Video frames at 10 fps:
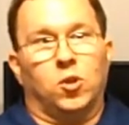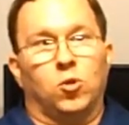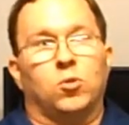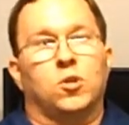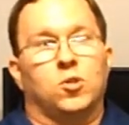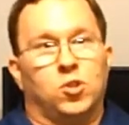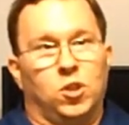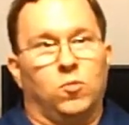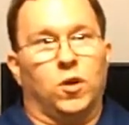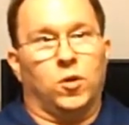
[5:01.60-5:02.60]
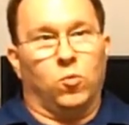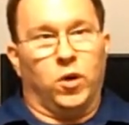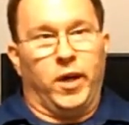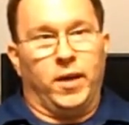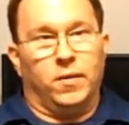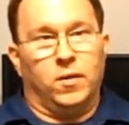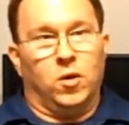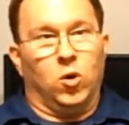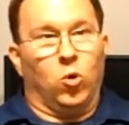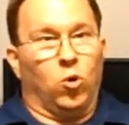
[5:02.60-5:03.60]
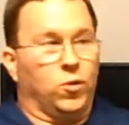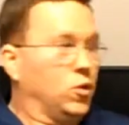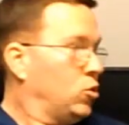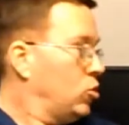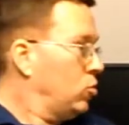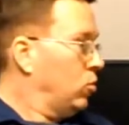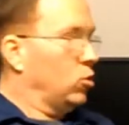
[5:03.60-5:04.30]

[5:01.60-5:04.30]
you can see right away, on this